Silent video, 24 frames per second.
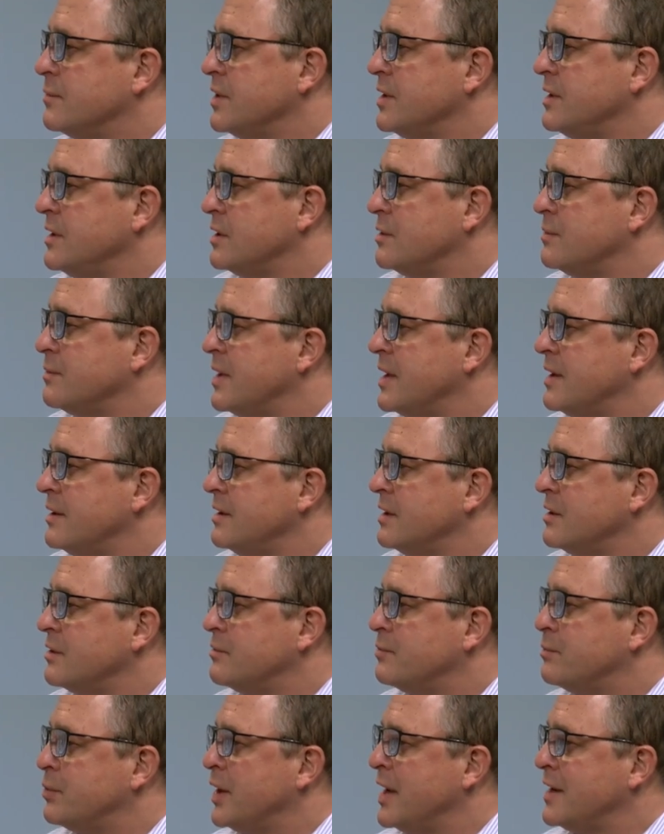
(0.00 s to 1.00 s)
But you know, men, you
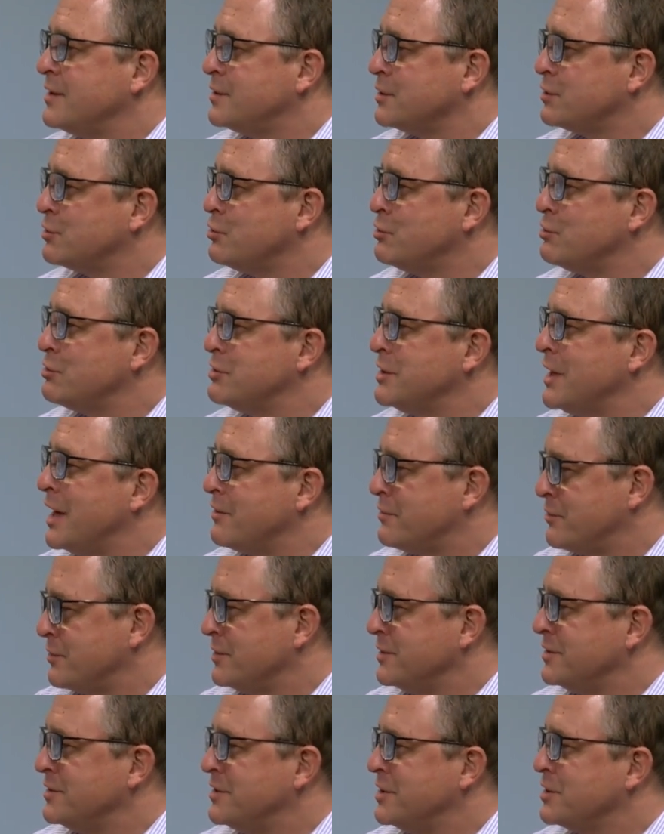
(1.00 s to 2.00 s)
know, plastic surgery is not
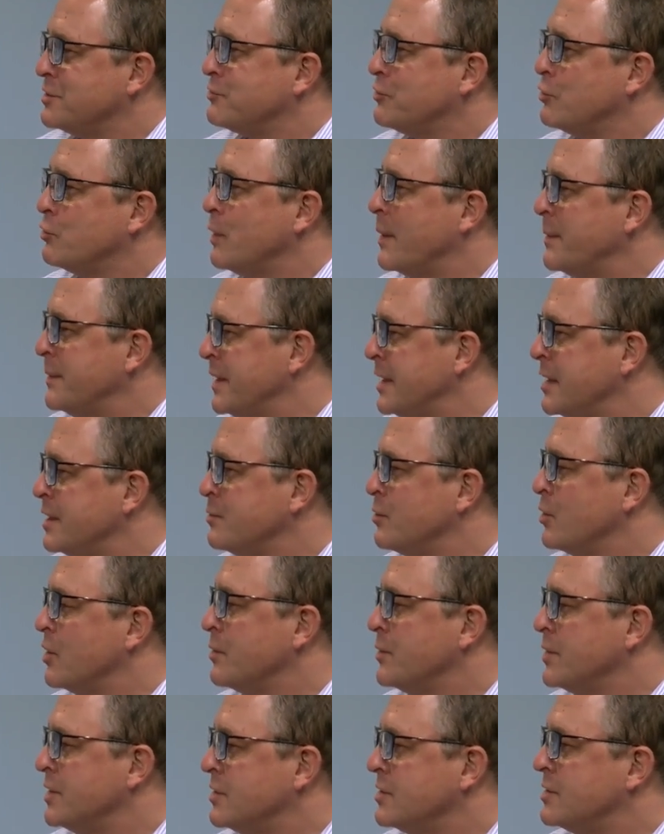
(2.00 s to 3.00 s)
just for women
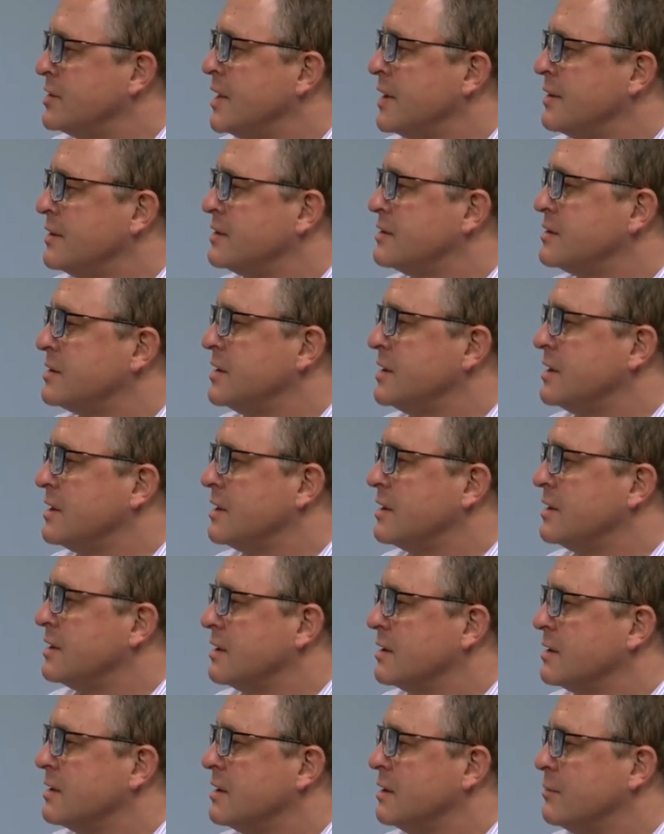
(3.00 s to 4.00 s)
anymore. We do tend to see
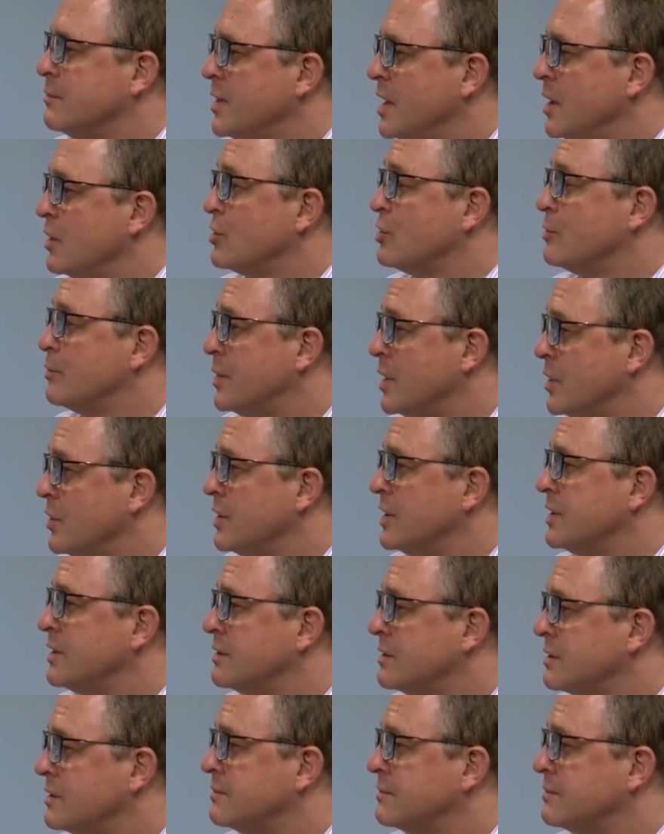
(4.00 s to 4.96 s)
a male component.